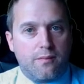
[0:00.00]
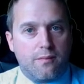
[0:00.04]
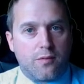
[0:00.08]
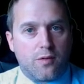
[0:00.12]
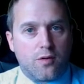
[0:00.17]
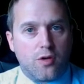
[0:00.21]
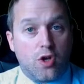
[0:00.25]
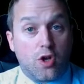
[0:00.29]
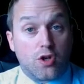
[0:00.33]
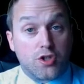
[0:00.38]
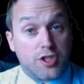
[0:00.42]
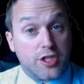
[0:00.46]

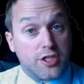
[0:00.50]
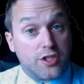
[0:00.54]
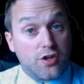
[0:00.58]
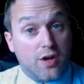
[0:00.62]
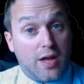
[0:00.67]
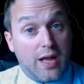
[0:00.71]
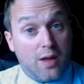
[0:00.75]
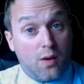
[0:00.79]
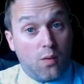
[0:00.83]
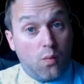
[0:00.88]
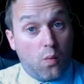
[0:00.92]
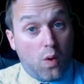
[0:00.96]

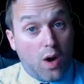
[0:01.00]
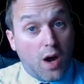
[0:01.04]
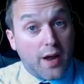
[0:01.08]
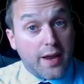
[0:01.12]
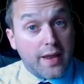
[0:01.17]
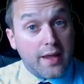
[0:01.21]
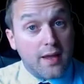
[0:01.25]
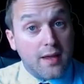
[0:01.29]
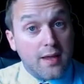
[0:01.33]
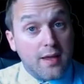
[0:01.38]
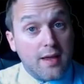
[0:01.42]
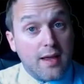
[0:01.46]

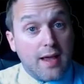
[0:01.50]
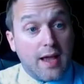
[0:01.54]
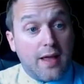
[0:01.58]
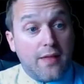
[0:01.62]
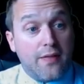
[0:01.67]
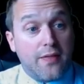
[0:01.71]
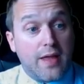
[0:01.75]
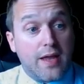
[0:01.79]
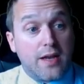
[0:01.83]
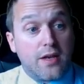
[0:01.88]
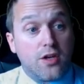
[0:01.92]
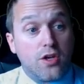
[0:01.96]
logic.ly,
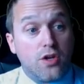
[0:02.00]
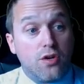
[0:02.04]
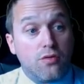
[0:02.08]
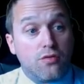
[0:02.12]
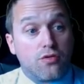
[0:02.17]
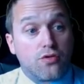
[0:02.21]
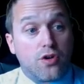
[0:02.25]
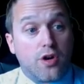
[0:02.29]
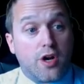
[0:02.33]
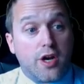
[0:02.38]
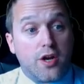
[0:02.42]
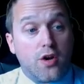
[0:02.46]
and then you
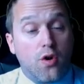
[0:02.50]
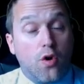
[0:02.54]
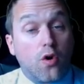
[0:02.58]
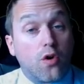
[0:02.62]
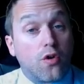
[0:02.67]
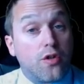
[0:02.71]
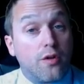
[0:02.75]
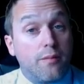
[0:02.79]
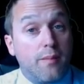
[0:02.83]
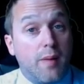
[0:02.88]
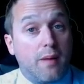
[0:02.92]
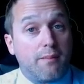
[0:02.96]
try and
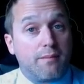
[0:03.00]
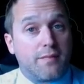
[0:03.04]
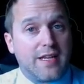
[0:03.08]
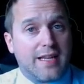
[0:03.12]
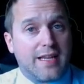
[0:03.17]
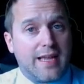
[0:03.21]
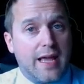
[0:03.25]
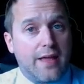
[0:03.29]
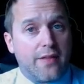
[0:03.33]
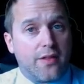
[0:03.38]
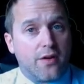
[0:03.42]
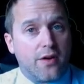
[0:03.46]
hook them up
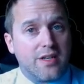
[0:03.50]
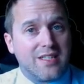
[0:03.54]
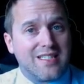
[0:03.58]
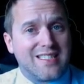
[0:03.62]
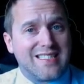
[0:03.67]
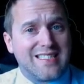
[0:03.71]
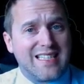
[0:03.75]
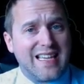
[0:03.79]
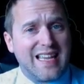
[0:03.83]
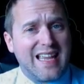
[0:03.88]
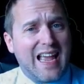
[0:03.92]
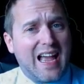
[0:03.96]
together and
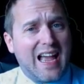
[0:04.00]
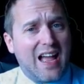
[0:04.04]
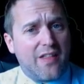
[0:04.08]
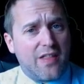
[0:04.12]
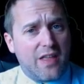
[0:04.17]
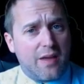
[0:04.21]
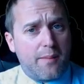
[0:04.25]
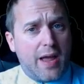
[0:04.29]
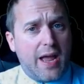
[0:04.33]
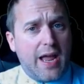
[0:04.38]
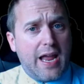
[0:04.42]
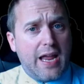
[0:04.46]
see how
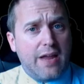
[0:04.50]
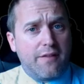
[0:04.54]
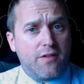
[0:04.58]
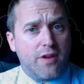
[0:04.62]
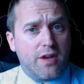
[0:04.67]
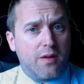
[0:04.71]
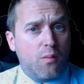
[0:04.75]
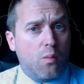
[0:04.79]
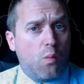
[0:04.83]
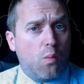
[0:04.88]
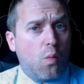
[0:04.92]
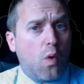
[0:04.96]
they're behaving
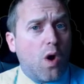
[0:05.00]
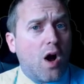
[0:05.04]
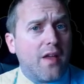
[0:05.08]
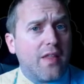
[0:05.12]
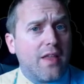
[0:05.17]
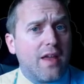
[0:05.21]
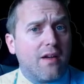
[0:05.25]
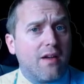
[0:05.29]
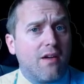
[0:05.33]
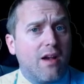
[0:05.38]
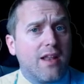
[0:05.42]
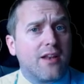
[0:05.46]
and why
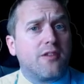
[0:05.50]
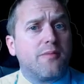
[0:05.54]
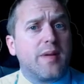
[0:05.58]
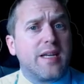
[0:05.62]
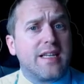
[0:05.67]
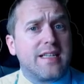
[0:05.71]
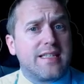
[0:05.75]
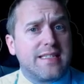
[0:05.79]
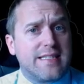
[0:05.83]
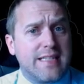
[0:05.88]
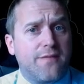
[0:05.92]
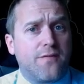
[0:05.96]
they're a little
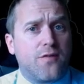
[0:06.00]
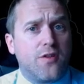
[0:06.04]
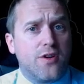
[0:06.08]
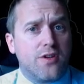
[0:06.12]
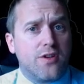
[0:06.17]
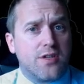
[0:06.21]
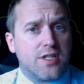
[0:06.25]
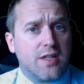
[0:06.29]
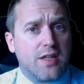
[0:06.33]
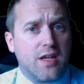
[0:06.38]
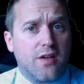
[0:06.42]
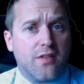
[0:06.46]
bit
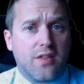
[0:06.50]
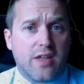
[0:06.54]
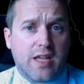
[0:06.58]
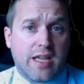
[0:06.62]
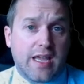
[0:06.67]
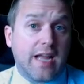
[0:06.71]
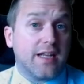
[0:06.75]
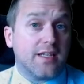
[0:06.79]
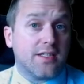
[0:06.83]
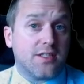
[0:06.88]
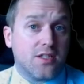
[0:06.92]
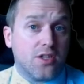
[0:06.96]
different to the other
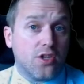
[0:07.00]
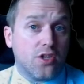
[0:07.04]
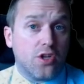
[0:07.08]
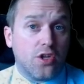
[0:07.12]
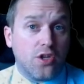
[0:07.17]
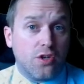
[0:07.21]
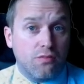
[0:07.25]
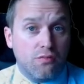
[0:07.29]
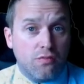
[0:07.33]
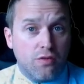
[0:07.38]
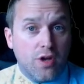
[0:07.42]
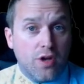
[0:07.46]
gates that
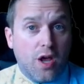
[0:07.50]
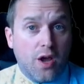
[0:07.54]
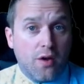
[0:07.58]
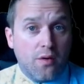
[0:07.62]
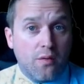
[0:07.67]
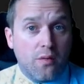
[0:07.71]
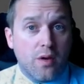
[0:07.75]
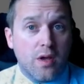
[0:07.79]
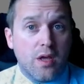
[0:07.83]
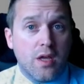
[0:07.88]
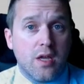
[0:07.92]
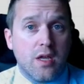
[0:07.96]
you
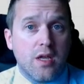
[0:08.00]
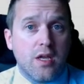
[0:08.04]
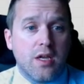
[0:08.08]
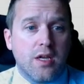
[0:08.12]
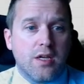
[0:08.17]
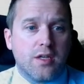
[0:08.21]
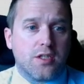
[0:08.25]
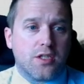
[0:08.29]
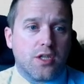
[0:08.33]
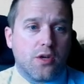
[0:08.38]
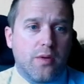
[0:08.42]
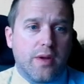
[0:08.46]
know.
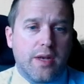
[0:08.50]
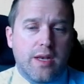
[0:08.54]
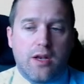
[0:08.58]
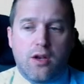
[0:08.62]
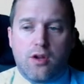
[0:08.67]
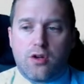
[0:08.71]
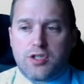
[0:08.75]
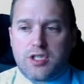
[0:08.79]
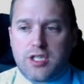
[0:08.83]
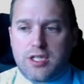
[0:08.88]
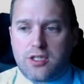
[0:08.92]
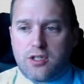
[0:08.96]
So in
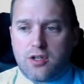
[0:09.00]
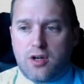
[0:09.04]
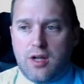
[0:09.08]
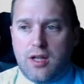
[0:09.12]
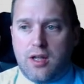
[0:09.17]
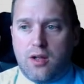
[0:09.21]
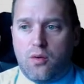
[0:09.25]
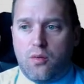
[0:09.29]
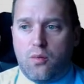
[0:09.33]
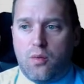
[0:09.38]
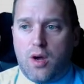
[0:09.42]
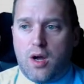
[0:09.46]

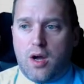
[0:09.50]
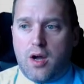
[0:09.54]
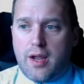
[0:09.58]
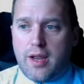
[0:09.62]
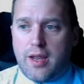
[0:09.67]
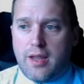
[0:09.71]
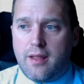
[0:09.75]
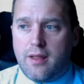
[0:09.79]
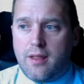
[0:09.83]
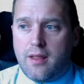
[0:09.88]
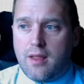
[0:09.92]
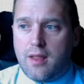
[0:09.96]

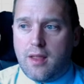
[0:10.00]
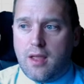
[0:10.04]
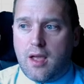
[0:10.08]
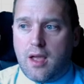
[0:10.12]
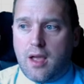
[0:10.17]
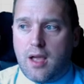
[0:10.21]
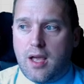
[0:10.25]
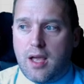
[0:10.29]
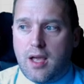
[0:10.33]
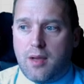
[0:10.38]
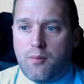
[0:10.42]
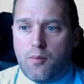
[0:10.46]
logic.ly,
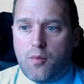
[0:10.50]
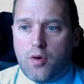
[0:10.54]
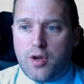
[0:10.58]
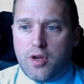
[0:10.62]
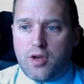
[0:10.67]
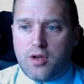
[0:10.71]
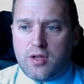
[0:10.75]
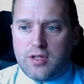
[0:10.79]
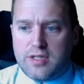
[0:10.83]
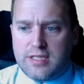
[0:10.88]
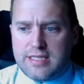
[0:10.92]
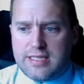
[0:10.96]
what
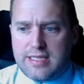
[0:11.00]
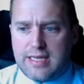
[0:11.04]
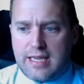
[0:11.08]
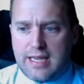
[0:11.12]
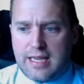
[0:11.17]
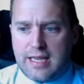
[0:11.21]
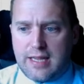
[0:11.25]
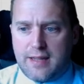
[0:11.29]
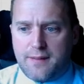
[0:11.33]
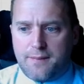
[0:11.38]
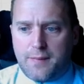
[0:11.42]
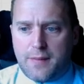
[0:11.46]
you can
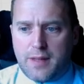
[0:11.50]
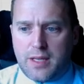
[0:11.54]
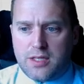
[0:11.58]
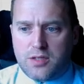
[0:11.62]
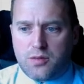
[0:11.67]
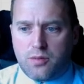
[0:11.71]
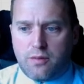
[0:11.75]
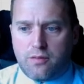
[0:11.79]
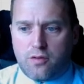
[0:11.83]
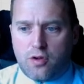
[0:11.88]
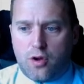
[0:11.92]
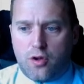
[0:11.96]
see is
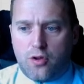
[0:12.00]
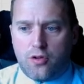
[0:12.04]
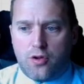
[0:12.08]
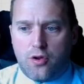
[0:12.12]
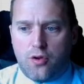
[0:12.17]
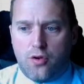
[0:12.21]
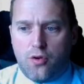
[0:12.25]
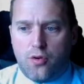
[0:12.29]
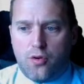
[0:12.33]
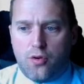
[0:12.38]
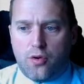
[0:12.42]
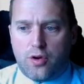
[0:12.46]
we've got the
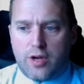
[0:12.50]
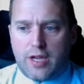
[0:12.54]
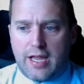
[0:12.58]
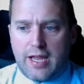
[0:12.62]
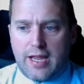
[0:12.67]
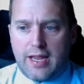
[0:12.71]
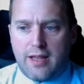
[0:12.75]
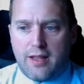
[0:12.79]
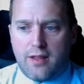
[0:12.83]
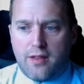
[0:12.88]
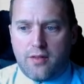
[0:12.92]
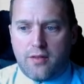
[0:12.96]
NOR
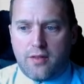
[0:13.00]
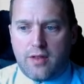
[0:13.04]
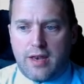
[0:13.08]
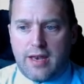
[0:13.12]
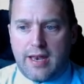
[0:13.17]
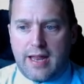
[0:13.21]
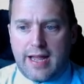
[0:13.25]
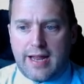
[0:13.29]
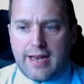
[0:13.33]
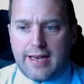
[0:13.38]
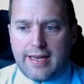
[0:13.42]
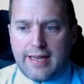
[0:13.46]
gate, the
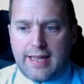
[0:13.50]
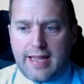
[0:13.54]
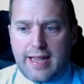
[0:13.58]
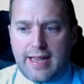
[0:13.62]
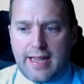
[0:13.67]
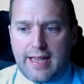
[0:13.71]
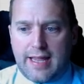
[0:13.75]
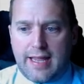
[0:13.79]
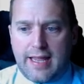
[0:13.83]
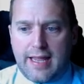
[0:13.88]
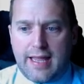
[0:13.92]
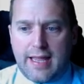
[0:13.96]
NAND
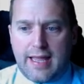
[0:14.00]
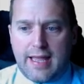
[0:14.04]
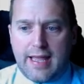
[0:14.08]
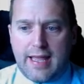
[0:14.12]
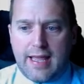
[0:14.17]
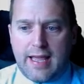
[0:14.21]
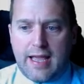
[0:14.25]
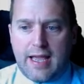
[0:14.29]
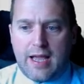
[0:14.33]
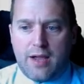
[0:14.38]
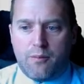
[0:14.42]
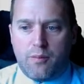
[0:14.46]
gate here,
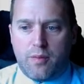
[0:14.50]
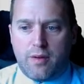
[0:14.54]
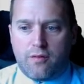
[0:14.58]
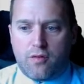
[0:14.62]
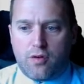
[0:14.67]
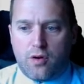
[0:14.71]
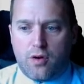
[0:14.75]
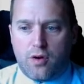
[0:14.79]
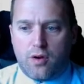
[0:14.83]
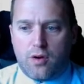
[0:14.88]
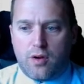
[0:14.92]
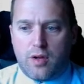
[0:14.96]
and we've
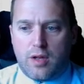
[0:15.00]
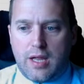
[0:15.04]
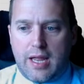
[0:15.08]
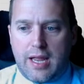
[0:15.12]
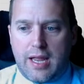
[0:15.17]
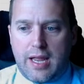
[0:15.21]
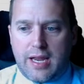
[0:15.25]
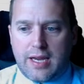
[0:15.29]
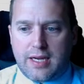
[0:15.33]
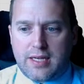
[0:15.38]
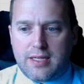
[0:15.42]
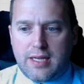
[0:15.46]
got
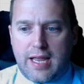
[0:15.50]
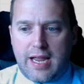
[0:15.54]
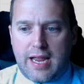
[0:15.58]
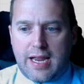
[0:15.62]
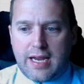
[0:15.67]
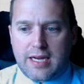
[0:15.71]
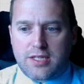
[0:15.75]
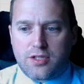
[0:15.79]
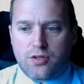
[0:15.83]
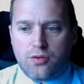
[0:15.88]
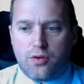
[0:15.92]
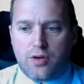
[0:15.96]

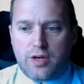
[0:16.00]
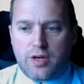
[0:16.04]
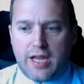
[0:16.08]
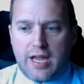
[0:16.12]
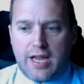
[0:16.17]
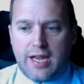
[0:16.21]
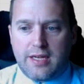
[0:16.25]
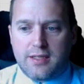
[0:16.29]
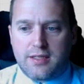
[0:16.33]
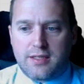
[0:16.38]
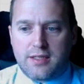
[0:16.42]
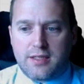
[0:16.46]
XOR
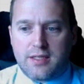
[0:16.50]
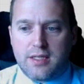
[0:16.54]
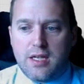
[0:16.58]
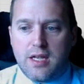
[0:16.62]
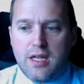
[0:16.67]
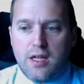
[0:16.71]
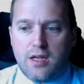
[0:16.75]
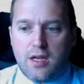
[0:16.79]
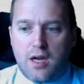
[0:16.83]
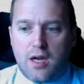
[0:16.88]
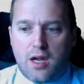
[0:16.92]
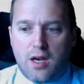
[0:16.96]
gates.
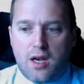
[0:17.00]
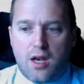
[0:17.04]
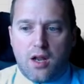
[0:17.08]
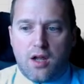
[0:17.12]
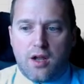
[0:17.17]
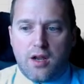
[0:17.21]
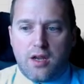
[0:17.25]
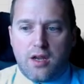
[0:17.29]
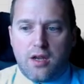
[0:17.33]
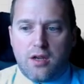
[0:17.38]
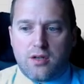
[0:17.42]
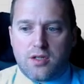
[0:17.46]
I'd
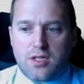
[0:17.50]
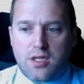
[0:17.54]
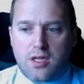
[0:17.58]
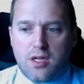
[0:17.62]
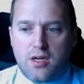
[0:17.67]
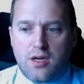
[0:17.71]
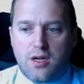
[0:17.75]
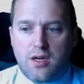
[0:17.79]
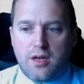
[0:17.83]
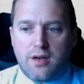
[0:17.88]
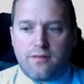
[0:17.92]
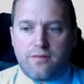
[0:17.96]
like you to
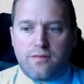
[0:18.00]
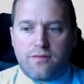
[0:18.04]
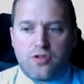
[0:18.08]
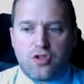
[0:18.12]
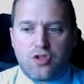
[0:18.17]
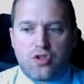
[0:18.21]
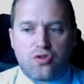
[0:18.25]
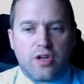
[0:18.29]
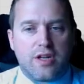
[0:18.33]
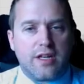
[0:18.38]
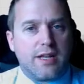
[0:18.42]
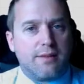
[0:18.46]
kind of
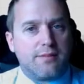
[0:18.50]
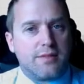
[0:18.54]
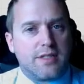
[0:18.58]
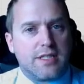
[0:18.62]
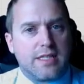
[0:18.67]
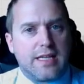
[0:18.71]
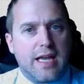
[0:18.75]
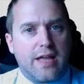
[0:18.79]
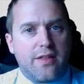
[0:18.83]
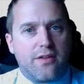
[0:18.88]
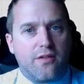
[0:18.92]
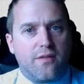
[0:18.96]
string them
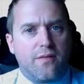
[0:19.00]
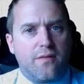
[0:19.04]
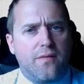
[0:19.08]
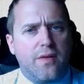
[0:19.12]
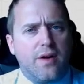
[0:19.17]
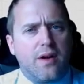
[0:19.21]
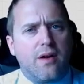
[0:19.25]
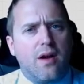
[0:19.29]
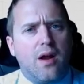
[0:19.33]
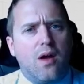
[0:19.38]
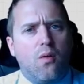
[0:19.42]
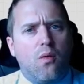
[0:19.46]
together and
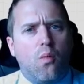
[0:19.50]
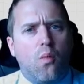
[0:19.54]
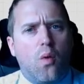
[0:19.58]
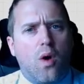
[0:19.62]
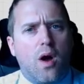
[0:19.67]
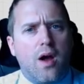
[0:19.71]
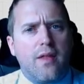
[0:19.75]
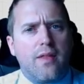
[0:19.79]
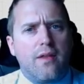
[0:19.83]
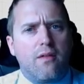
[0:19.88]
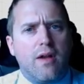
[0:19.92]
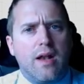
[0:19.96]
figure out
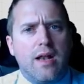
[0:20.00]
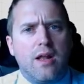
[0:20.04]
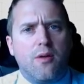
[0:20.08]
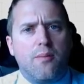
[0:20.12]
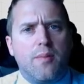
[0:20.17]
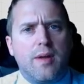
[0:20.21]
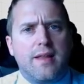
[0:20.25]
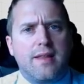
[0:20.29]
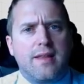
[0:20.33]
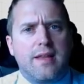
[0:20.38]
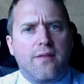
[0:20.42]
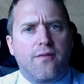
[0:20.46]
why they're a little
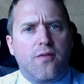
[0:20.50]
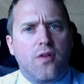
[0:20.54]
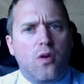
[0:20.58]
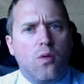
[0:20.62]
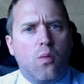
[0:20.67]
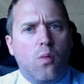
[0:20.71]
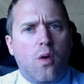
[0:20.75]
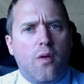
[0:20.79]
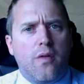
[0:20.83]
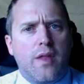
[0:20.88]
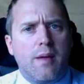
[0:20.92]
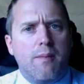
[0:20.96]
bit different
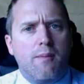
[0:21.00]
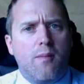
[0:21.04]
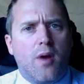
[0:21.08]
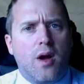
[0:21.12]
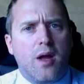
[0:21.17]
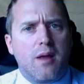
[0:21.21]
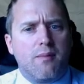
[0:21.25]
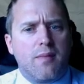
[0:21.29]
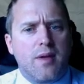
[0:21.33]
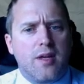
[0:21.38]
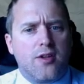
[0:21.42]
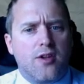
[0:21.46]
and what they
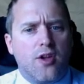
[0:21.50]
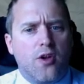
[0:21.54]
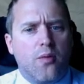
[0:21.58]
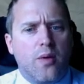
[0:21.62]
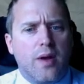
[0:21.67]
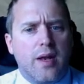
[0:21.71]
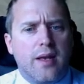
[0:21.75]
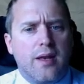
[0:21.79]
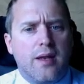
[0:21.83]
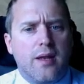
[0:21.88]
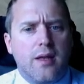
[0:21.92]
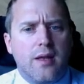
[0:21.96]
might be
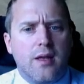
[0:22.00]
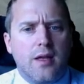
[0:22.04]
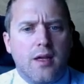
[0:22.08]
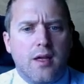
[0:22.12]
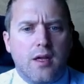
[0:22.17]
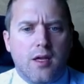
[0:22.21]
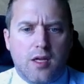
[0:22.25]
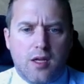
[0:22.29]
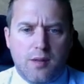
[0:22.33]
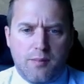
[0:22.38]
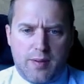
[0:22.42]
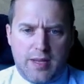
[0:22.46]
doing
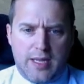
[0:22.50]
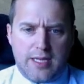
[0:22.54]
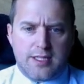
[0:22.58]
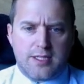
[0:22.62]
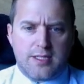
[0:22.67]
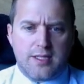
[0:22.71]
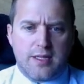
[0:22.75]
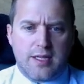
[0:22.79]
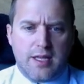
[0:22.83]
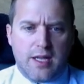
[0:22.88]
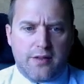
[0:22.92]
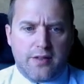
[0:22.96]
compared
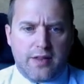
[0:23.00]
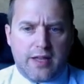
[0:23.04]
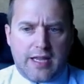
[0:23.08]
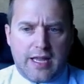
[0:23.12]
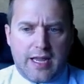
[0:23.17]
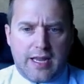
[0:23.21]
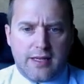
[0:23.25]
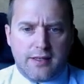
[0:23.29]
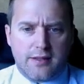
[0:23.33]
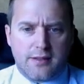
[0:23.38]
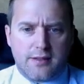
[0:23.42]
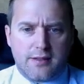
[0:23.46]
to the other
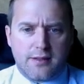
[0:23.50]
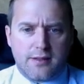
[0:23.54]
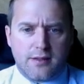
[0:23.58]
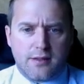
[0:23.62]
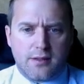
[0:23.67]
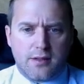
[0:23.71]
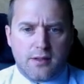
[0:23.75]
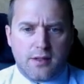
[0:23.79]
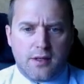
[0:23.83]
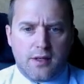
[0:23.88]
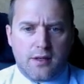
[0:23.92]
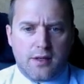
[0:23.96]
gates.
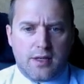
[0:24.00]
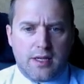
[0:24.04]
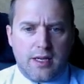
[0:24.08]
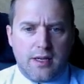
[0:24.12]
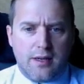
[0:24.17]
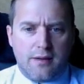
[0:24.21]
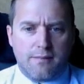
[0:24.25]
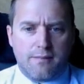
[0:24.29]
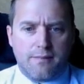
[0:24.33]
Okay?